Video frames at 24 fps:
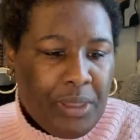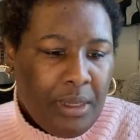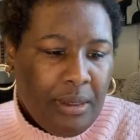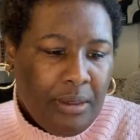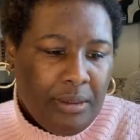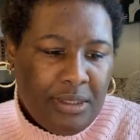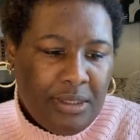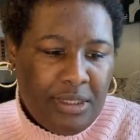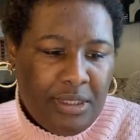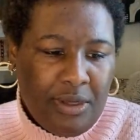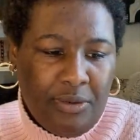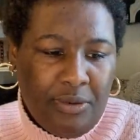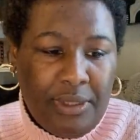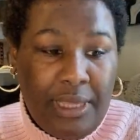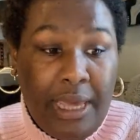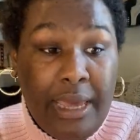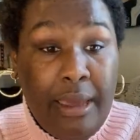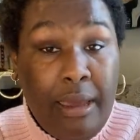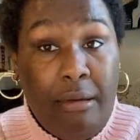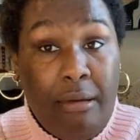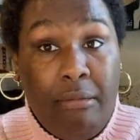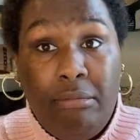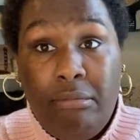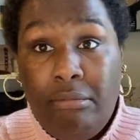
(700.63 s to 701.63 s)
So
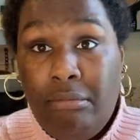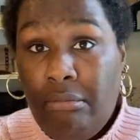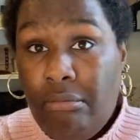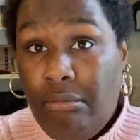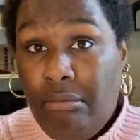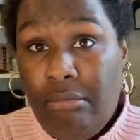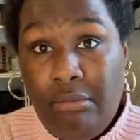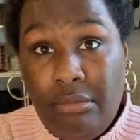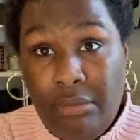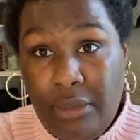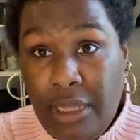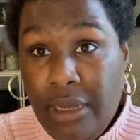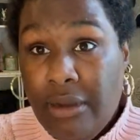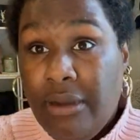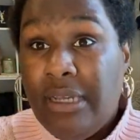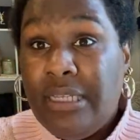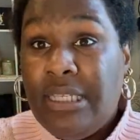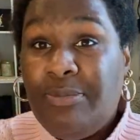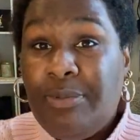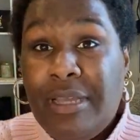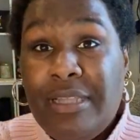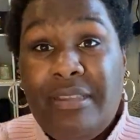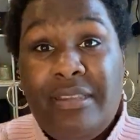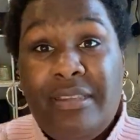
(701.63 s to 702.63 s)
yeah, they're
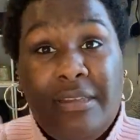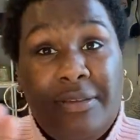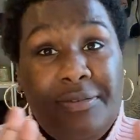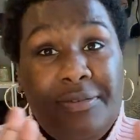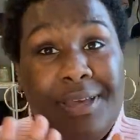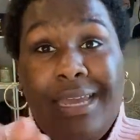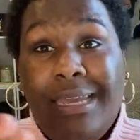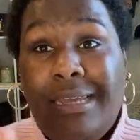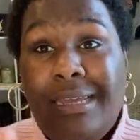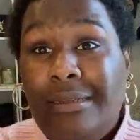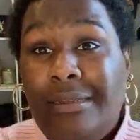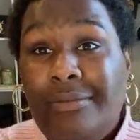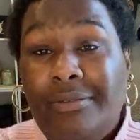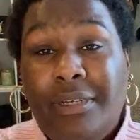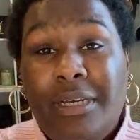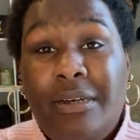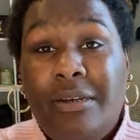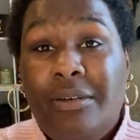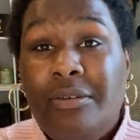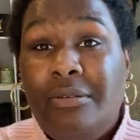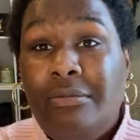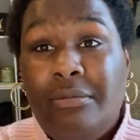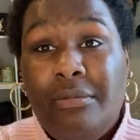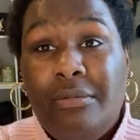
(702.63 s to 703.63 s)
expensive. I ain't even
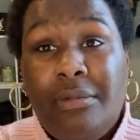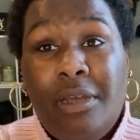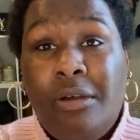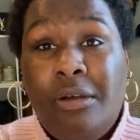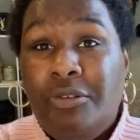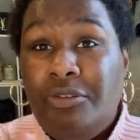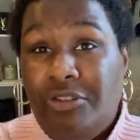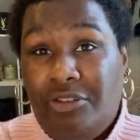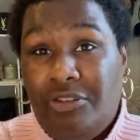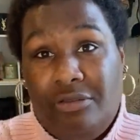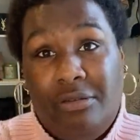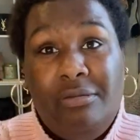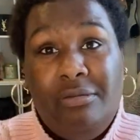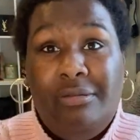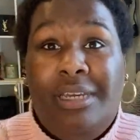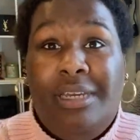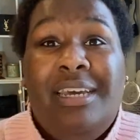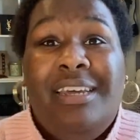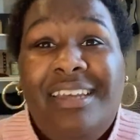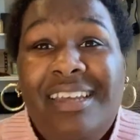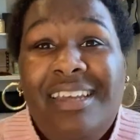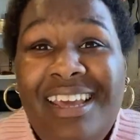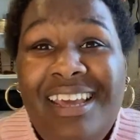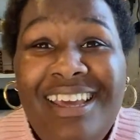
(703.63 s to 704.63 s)
gonna hold
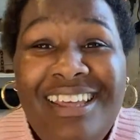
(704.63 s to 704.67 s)
you.